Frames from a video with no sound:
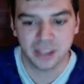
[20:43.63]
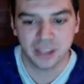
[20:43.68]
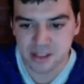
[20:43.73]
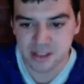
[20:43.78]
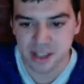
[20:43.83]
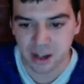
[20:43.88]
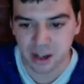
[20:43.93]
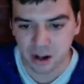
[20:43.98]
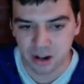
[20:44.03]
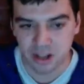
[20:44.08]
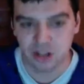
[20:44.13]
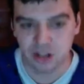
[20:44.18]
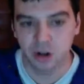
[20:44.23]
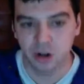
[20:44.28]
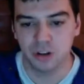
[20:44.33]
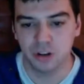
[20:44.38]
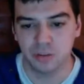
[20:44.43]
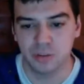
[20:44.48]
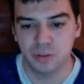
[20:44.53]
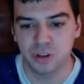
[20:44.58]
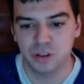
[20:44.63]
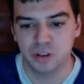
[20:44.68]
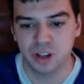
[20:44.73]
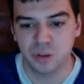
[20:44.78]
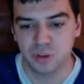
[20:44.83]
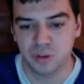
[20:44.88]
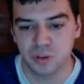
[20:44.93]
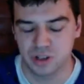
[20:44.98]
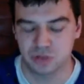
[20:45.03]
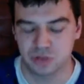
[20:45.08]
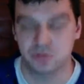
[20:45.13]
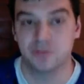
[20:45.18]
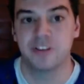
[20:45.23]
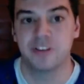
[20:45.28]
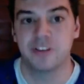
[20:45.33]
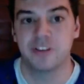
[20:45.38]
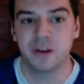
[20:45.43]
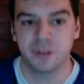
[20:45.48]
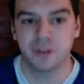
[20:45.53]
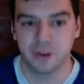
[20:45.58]
they already know your music, which is
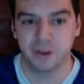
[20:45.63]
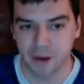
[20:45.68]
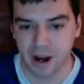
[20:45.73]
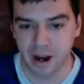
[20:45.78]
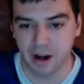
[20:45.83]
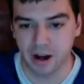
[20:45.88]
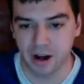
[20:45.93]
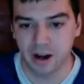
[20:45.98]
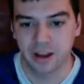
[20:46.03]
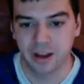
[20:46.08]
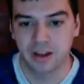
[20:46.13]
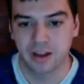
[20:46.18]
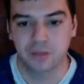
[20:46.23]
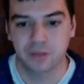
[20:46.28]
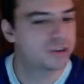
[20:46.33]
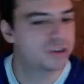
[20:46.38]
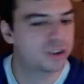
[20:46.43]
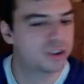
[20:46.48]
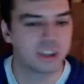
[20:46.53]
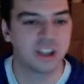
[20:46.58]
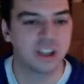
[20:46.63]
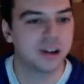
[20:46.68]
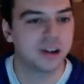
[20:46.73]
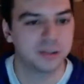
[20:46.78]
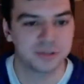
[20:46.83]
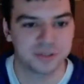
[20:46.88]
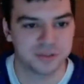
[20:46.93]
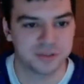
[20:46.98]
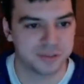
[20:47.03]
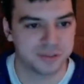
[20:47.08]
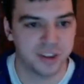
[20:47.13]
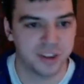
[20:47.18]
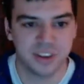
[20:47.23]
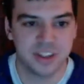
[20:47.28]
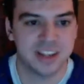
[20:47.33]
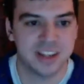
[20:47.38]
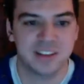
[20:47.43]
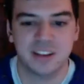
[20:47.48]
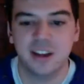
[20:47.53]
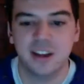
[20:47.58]
very rare. It
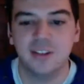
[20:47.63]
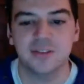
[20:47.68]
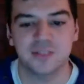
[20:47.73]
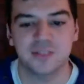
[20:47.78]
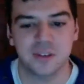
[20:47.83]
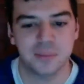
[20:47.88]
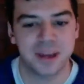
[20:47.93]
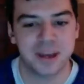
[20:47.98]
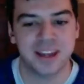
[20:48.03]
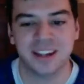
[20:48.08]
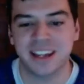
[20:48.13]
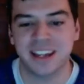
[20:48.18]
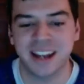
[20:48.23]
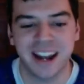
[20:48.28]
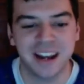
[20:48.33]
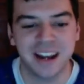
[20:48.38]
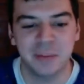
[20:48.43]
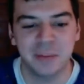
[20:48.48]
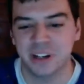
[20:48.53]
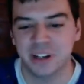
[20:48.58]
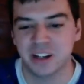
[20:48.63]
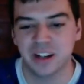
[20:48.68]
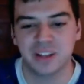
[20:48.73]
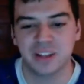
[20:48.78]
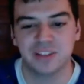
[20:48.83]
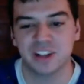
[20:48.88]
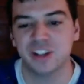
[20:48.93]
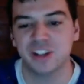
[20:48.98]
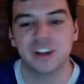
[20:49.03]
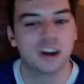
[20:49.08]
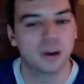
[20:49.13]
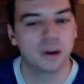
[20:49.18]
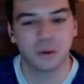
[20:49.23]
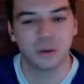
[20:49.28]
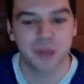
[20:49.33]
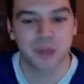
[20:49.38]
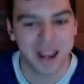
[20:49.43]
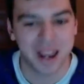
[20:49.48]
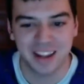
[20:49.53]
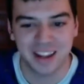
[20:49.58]
takes years for a band to get anybody to even know
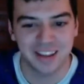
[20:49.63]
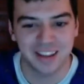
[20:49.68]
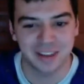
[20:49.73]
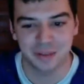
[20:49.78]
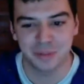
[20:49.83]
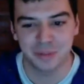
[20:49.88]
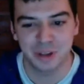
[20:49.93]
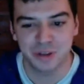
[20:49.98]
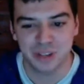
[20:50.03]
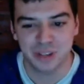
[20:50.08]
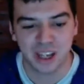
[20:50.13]
any of their music.